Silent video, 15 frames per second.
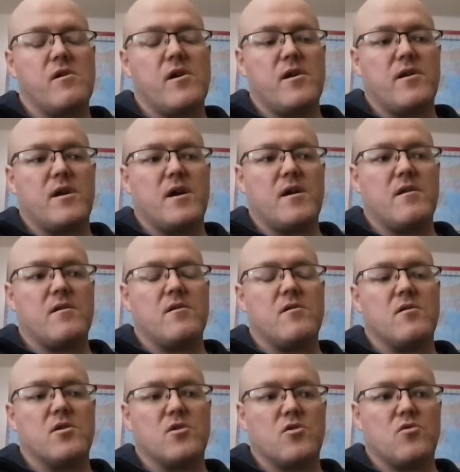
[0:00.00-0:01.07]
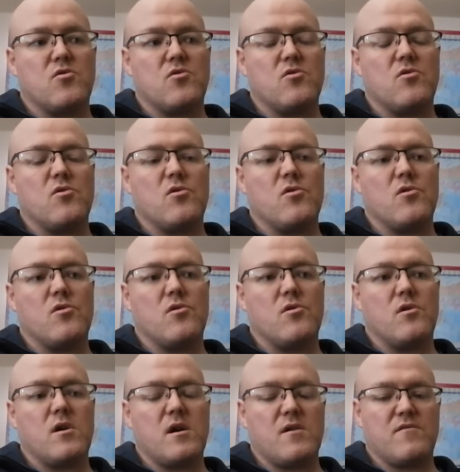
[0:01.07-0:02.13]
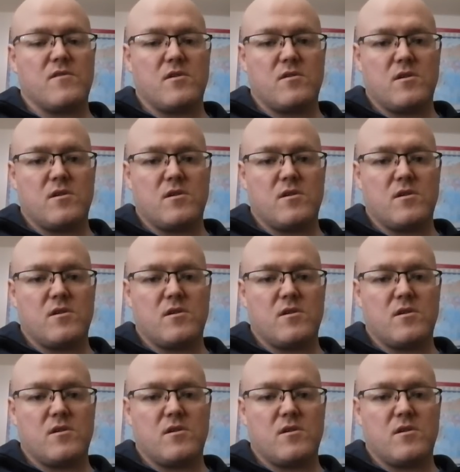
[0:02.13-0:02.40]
and then got out after